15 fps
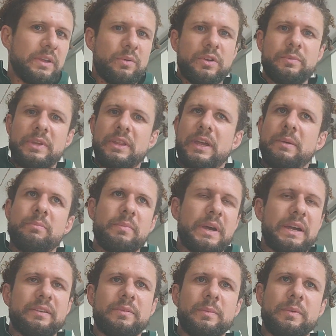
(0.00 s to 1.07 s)
want to be like
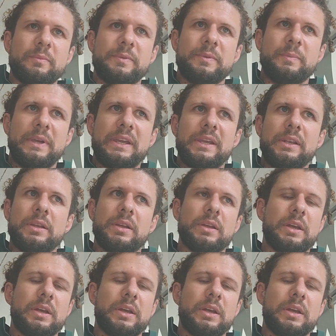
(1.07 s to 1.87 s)
maximum speed,